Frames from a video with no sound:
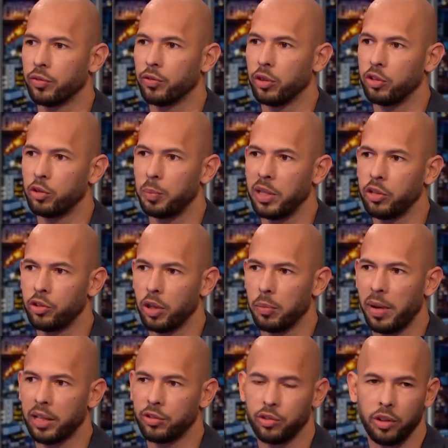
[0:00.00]
of free speech and a
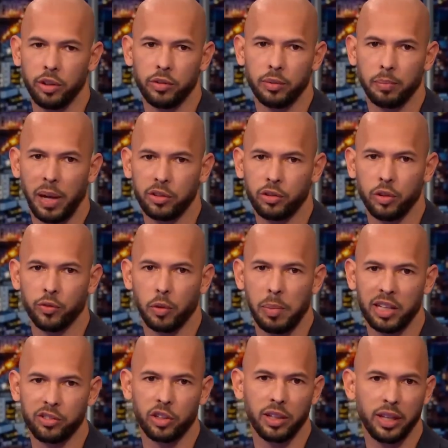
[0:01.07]
bastion, bastion for
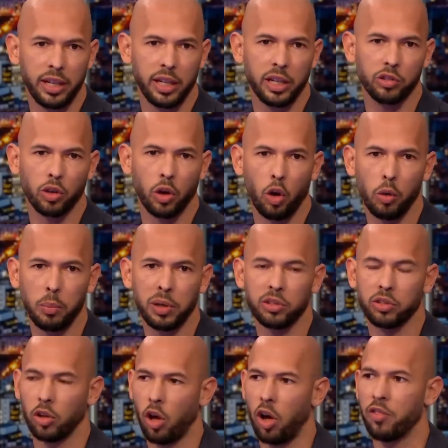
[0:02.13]
masculinity as a whole because
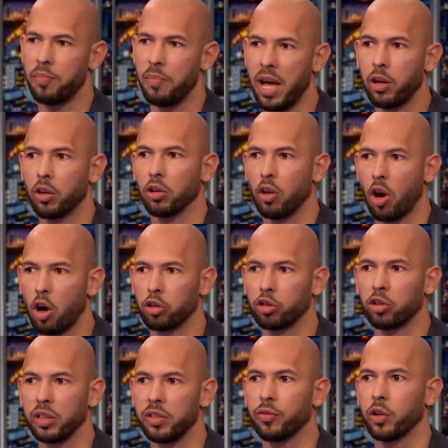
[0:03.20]
a lot of men are
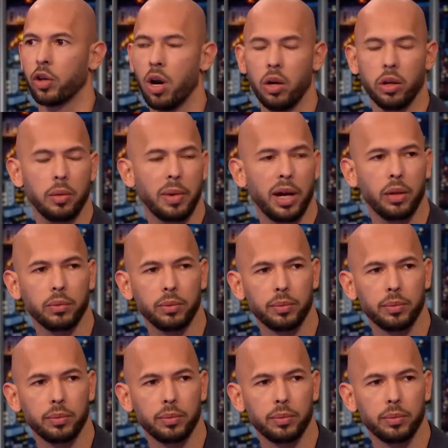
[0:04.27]
largely forgotten about.